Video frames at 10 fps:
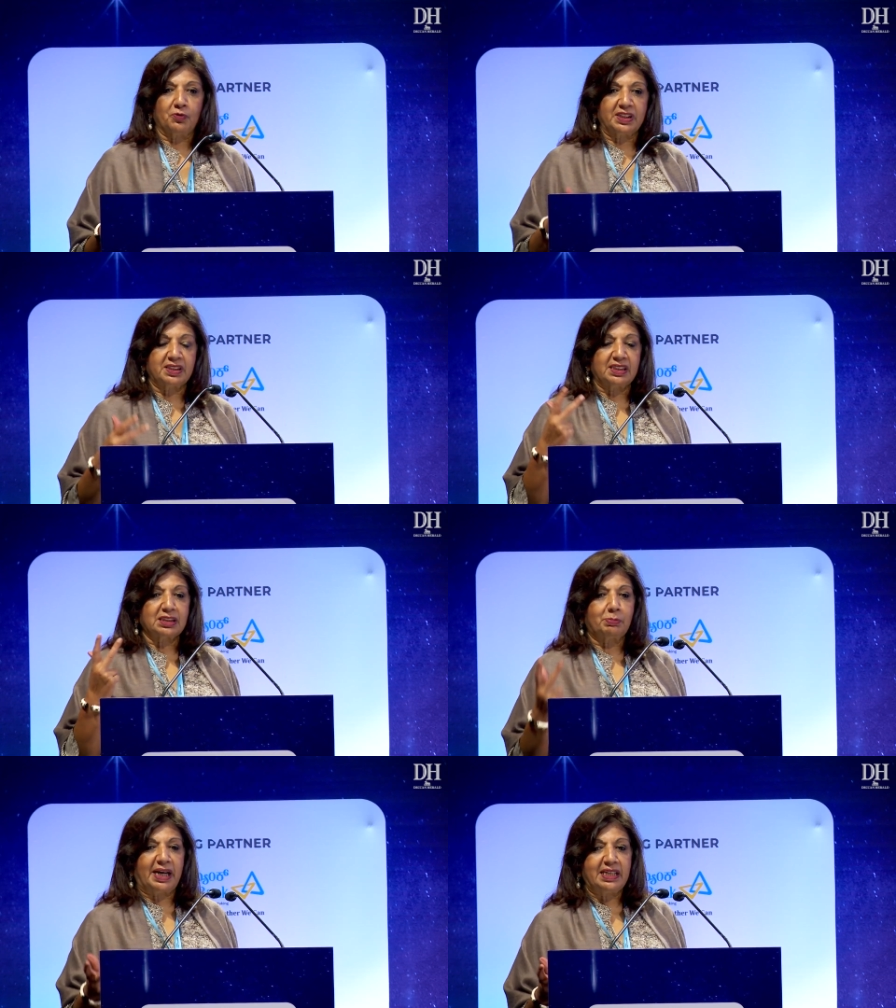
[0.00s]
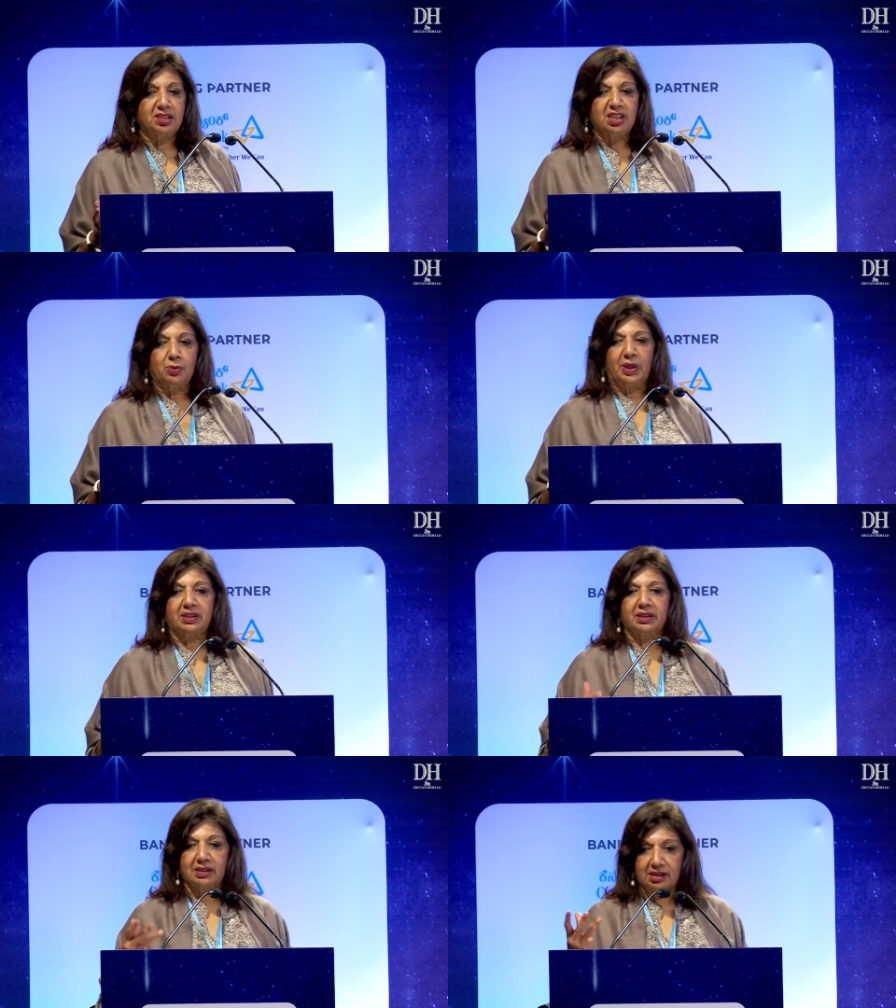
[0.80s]
whether it's Mindtree,
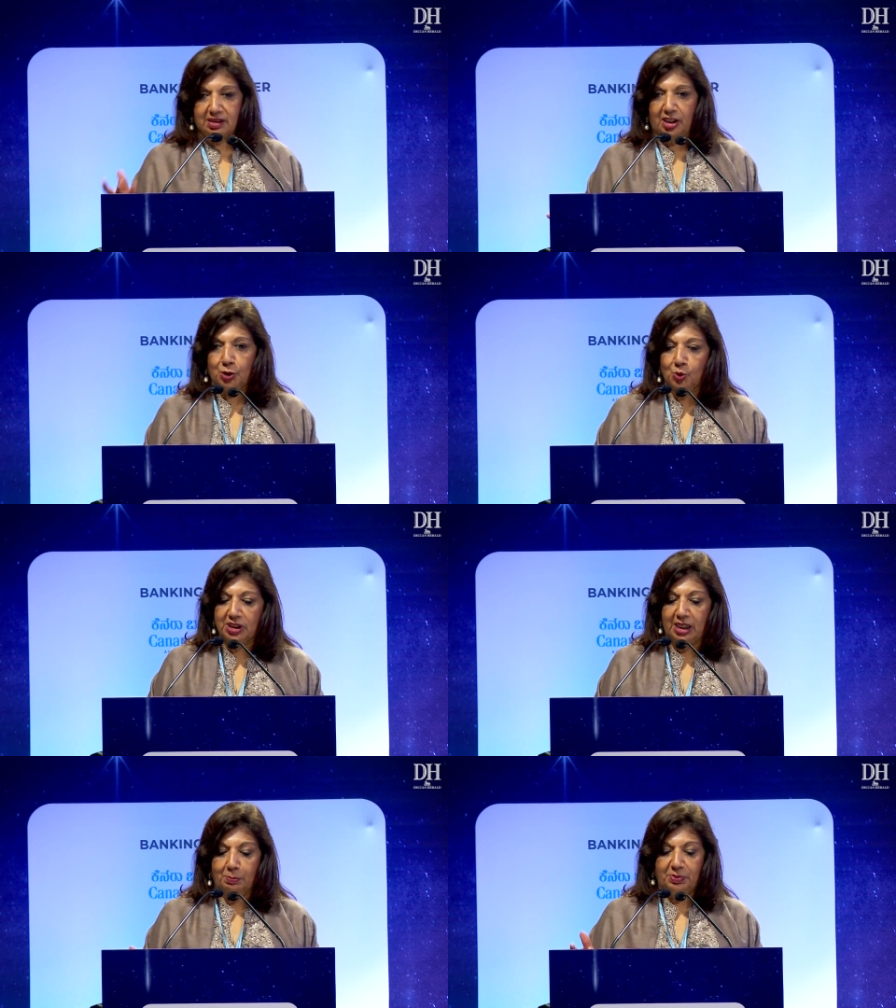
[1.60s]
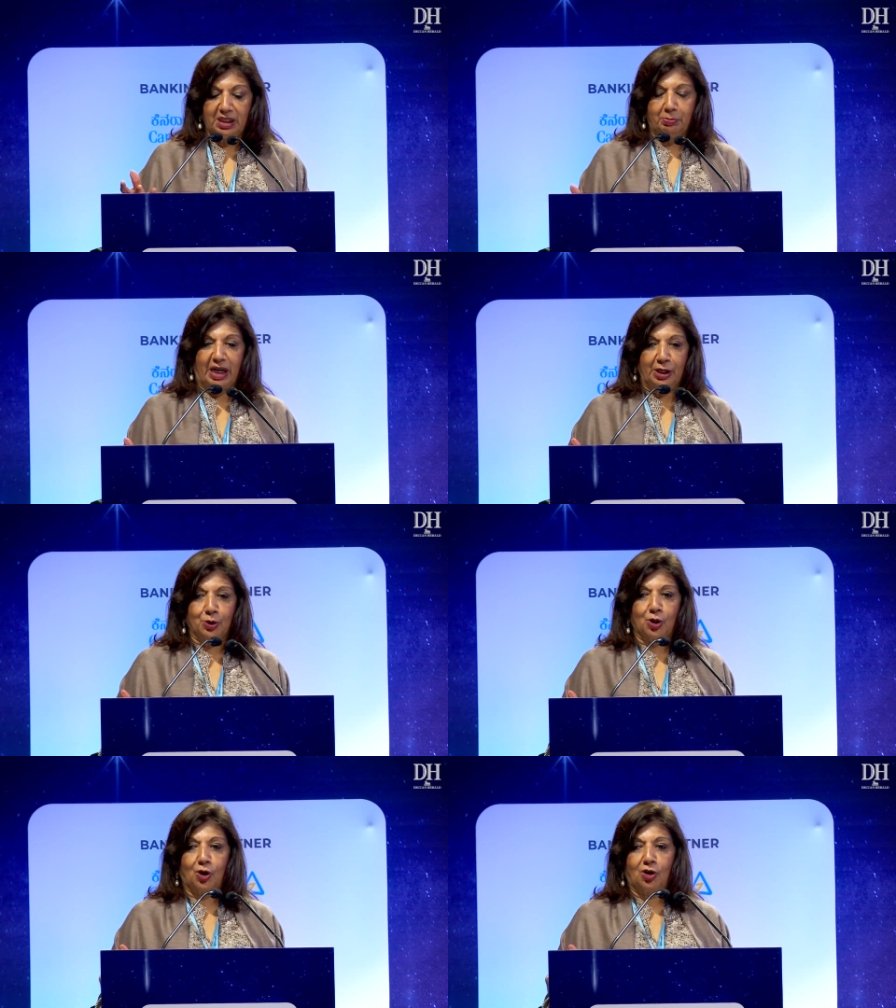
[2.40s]
whether it's our own company,
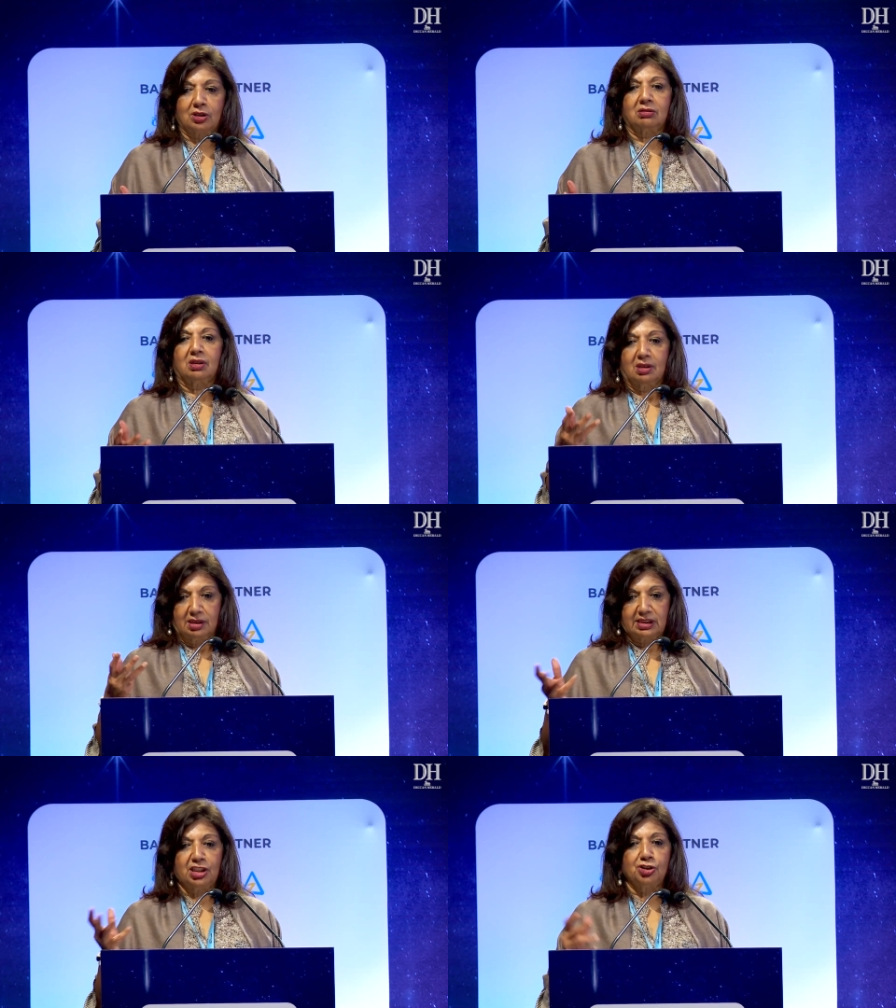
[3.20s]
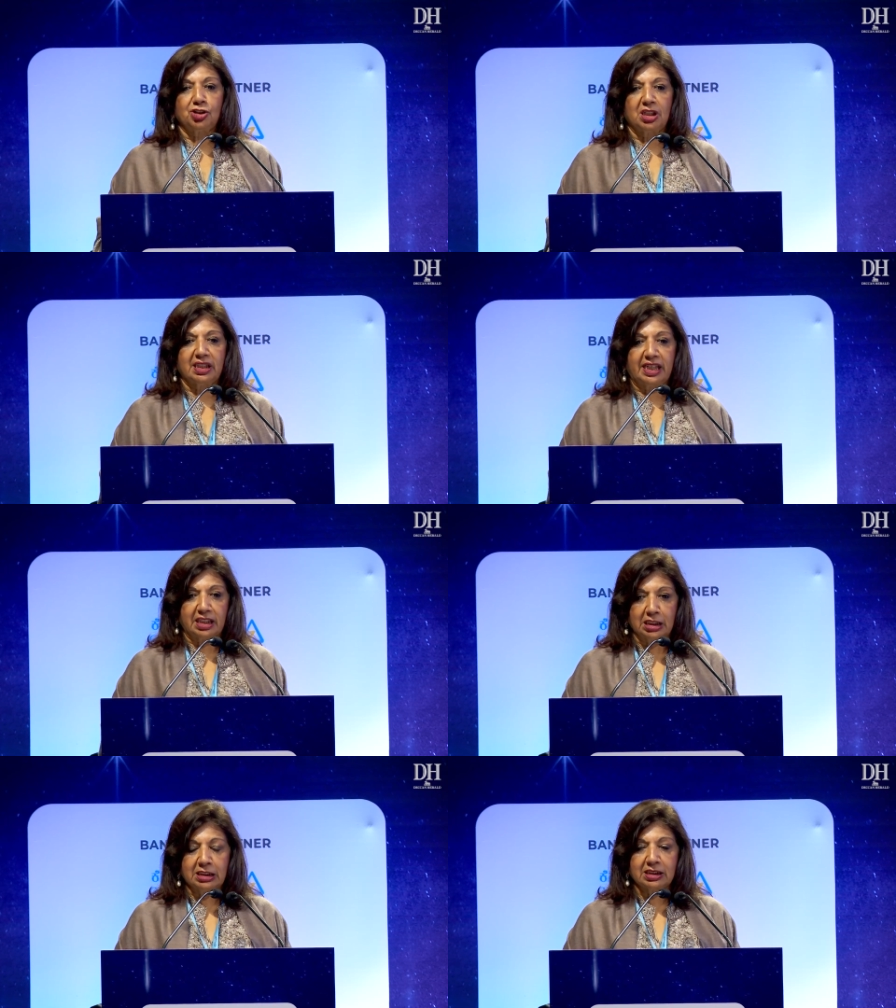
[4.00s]
Biocon, Syngene, and
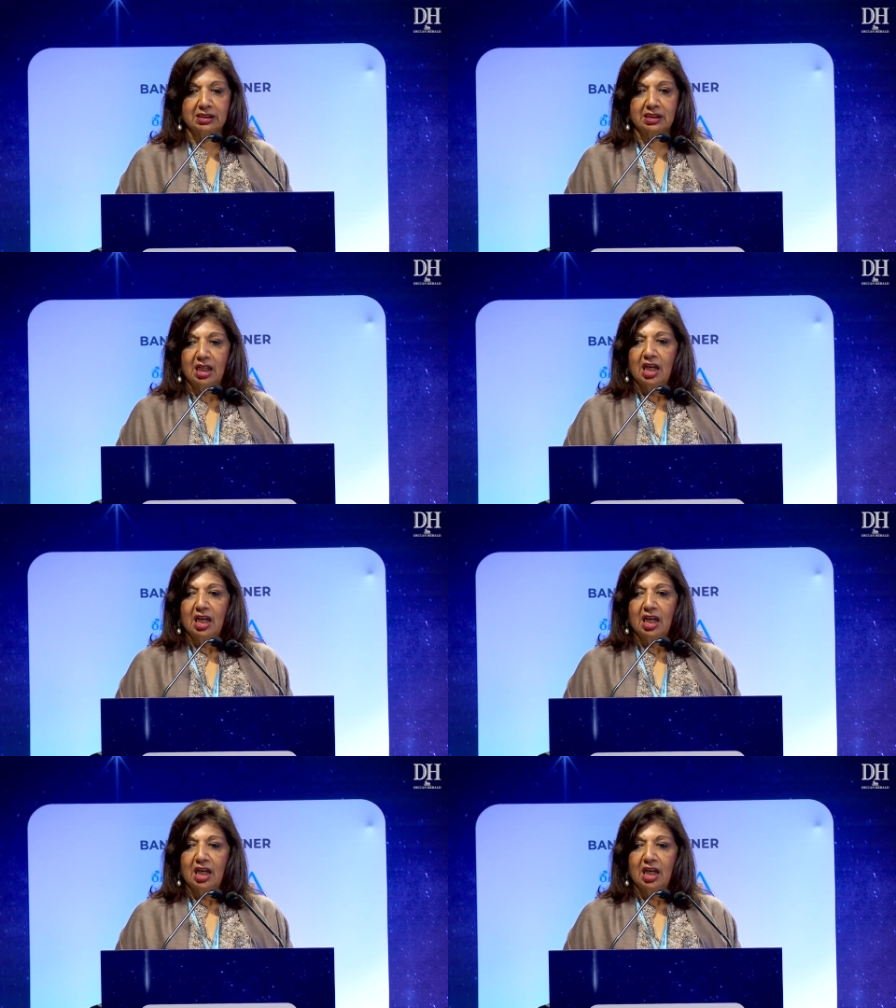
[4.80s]
others,